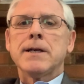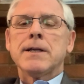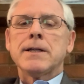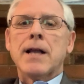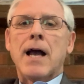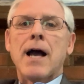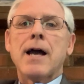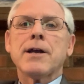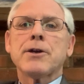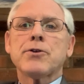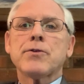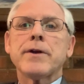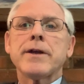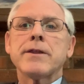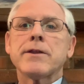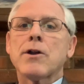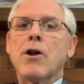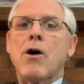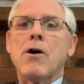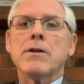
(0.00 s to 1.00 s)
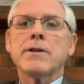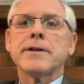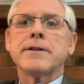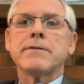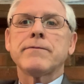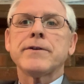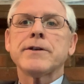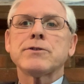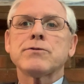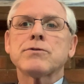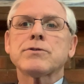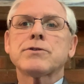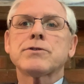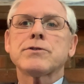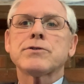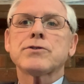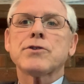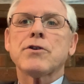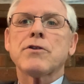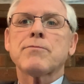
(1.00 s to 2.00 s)
Now, I agree that all individuals
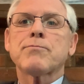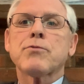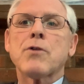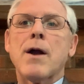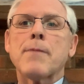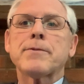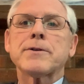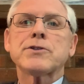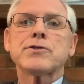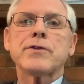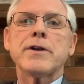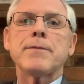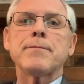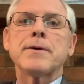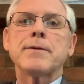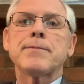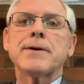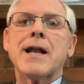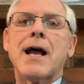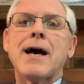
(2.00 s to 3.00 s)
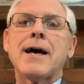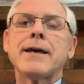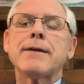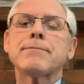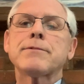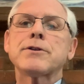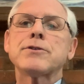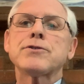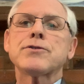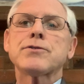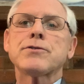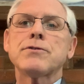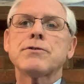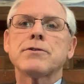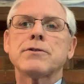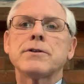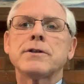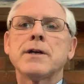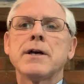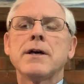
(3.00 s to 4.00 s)
deserve proper treatment, but I am
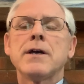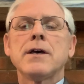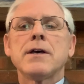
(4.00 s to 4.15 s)
concerned